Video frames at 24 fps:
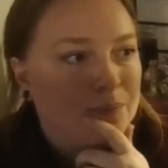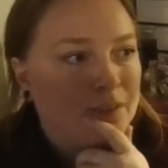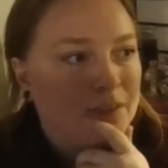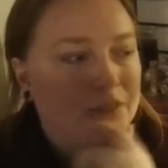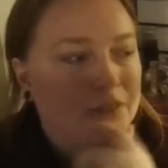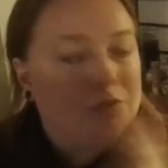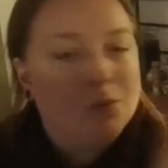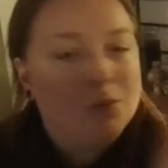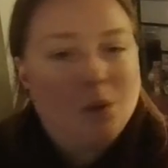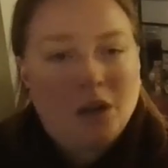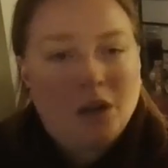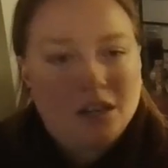
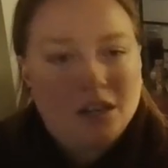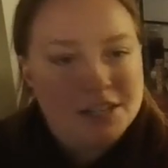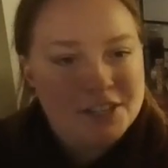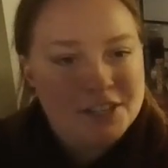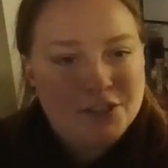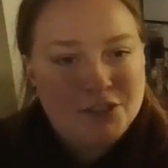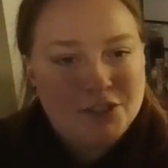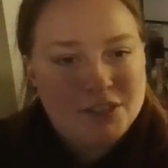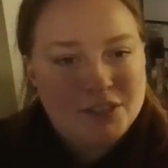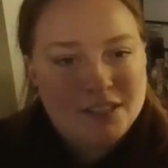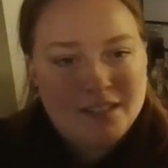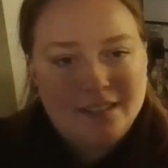if you are
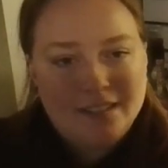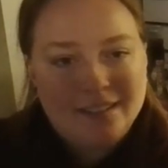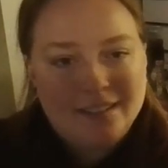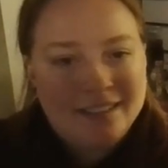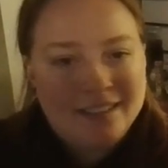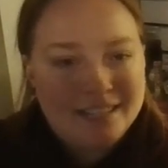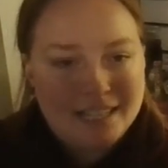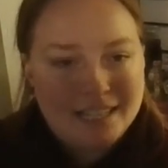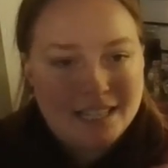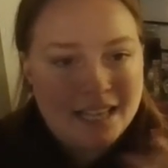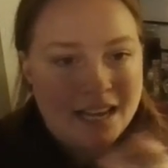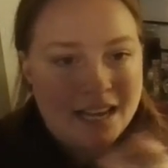interested,
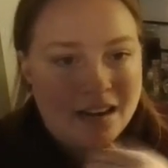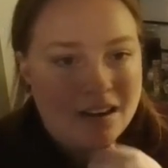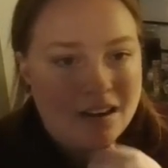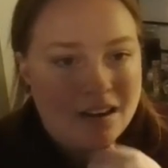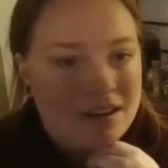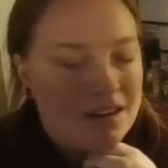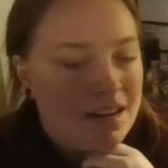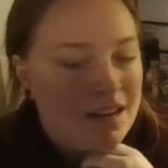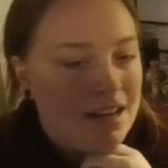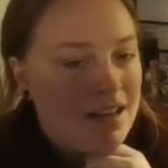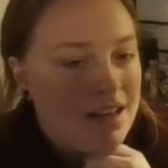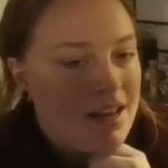it's there.